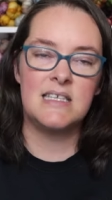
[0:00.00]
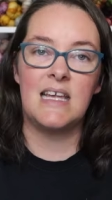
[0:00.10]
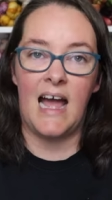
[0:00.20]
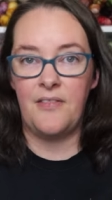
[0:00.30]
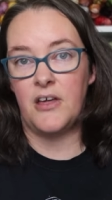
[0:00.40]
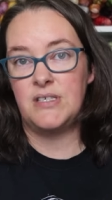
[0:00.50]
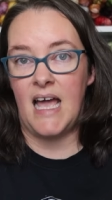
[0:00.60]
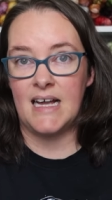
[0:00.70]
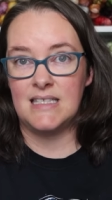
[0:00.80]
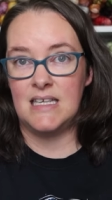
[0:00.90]
to get those
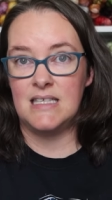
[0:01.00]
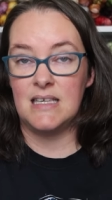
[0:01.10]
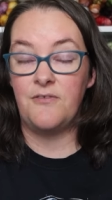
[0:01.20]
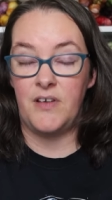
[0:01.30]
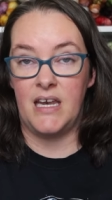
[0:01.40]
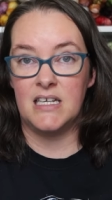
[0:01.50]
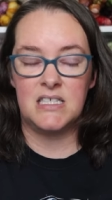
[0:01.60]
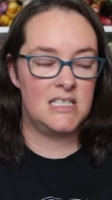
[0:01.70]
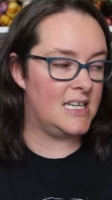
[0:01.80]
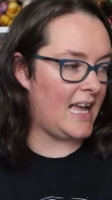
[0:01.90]
hexes
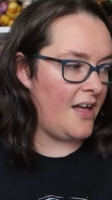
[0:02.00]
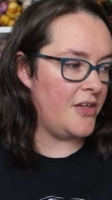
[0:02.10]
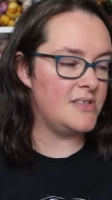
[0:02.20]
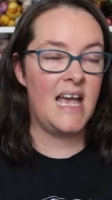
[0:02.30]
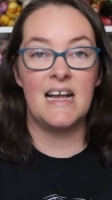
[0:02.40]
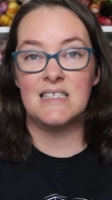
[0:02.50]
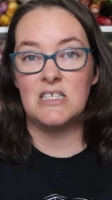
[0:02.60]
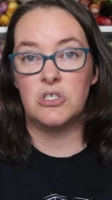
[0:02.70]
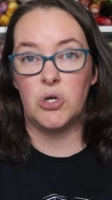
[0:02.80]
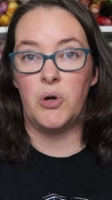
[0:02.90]
finished, to get those
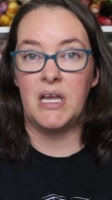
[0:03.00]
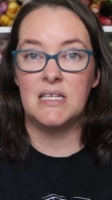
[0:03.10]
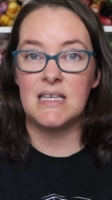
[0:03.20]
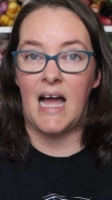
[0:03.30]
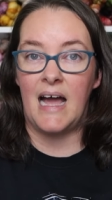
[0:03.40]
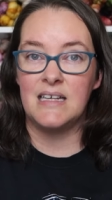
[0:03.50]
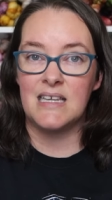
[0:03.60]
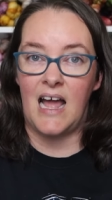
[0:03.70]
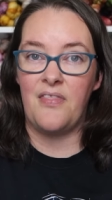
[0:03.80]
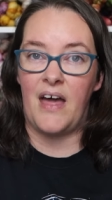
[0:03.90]
hexes joined
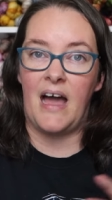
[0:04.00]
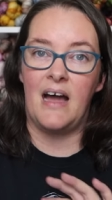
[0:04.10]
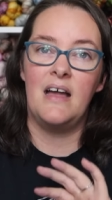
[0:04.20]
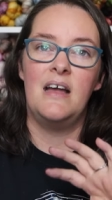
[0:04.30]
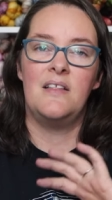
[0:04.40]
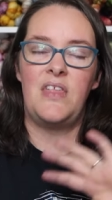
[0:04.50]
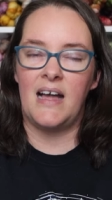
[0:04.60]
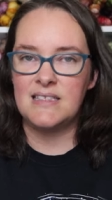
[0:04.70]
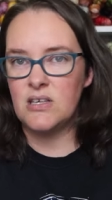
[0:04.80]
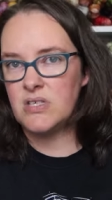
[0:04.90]
and get that
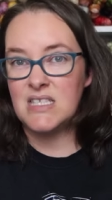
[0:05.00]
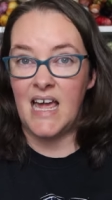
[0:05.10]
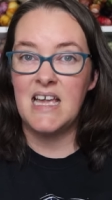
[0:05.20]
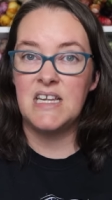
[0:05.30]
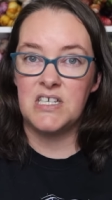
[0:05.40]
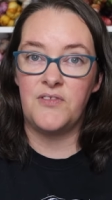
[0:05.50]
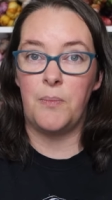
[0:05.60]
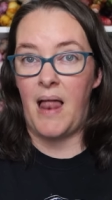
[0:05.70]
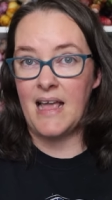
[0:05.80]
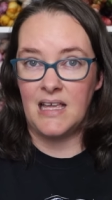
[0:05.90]
sort of stage of
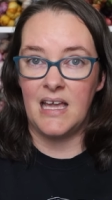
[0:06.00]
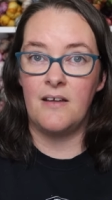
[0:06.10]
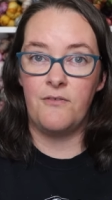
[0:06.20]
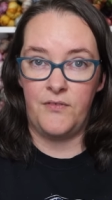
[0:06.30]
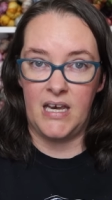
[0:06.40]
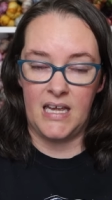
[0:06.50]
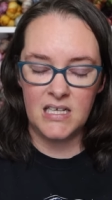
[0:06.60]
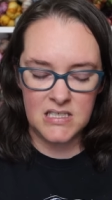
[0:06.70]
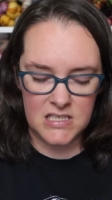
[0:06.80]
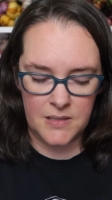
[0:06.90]
the blanket
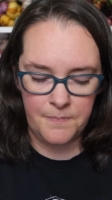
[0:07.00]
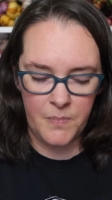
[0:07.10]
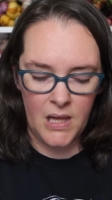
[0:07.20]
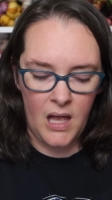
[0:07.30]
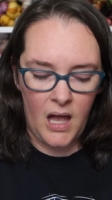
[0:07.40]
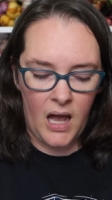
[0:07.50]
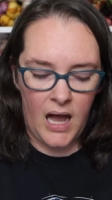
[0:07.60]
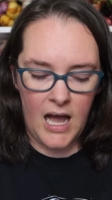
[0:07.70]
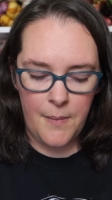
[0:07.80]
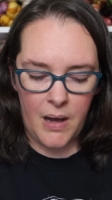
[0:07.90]
finished.
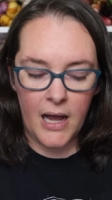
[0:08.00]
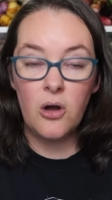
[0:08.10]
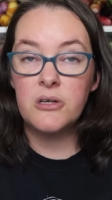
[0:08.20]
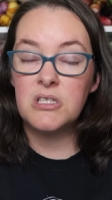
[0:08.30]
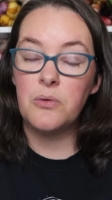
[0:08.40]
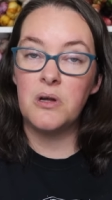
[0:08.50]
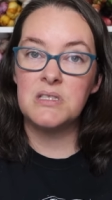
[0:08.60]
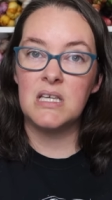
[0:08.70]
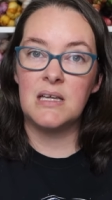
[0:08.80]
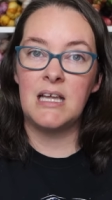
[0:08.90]
I also
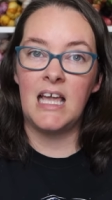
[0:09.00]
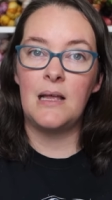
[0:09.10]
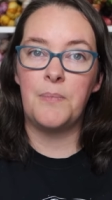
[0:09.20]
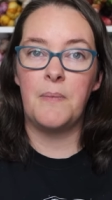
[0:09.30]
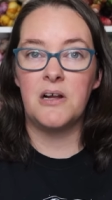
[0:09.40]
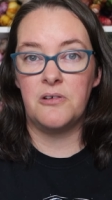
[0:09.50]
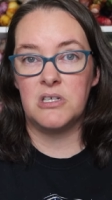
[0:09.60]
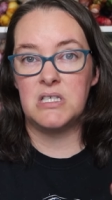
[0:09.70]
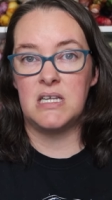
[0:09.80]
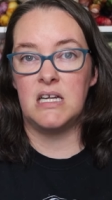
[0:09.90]
want to keep my
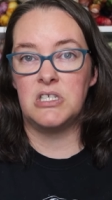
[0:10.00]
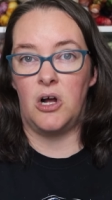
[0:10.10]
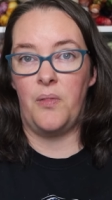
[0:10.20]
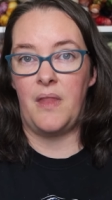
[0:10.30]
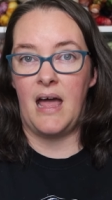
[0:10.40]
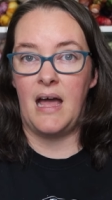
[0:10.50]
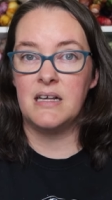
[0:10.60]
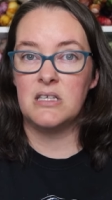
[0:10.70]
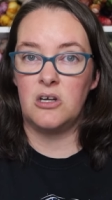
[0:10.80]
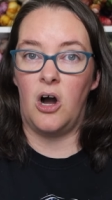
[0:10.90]
cross stitch on there
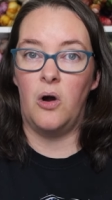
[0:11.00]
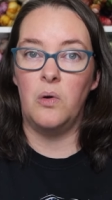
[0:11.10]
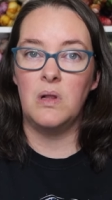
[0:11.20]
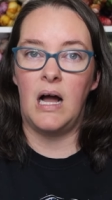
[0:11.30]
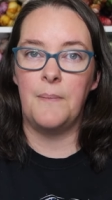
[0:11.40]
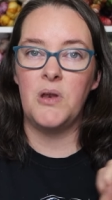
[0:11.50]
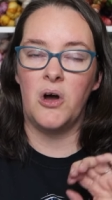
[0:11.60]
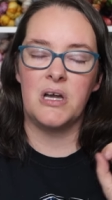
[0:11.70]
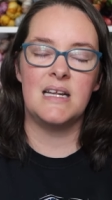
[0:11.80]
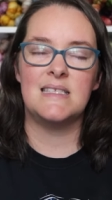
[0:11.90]
as a goal. I'm
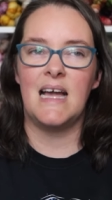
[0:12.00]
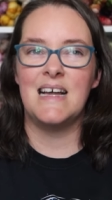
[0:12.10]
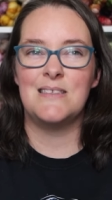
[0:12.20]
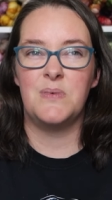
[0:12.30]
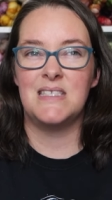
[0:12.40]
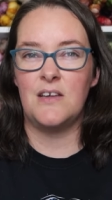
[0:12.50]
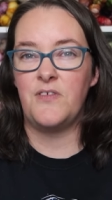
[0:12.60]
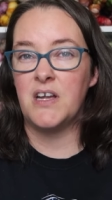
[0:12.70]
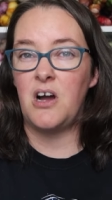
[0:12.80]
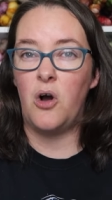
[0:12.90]
not going to set a
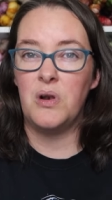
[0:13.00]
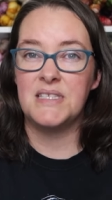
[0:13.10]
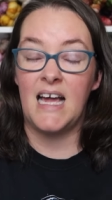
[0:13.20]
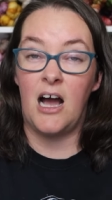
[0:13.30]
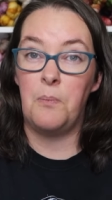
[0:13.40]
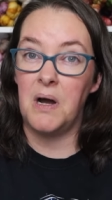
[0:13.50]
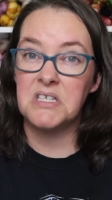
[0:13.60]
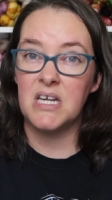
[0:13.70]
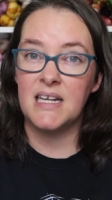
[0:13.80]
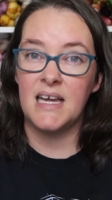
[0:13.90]
specific goal as to how
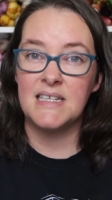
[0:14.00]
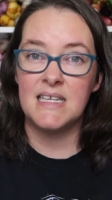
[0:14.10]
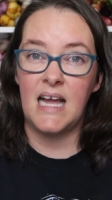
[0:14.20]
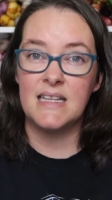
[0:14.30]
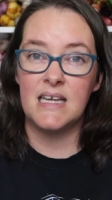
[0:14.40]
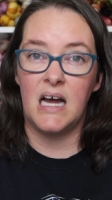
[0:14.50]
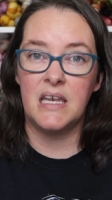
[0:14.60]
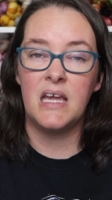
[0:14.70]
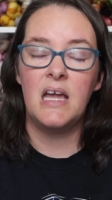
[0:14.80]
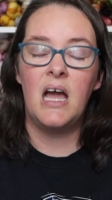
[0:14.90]
much I'd like to get done,